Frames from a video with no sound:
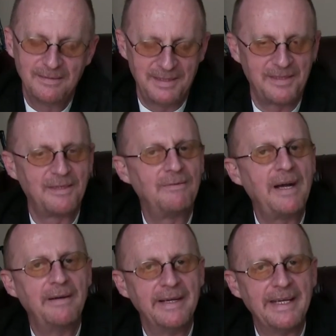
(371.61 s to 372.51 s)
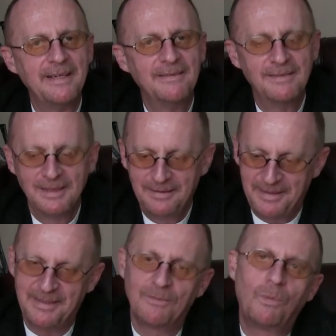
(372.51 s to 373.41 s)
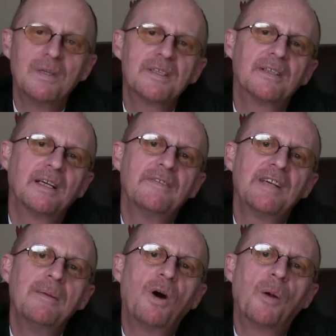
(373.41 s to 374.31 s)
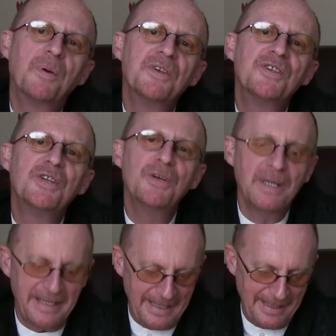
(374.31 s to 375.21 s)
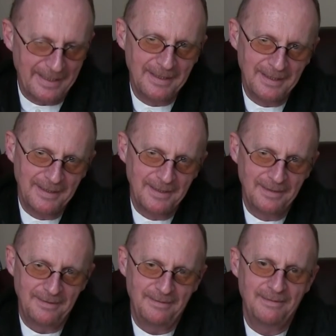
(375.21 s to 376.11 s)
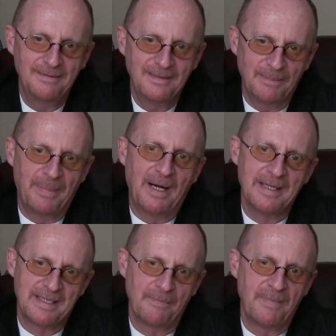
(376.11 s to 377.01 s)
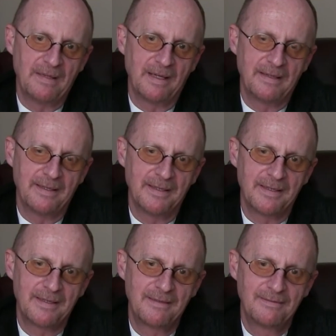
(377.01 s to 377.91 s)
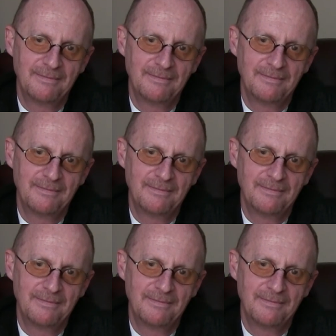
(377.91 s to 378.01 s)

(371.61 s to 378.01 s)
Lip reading: This is a rarity. This is a once-in-a-lifetime opportunity to buy something like this.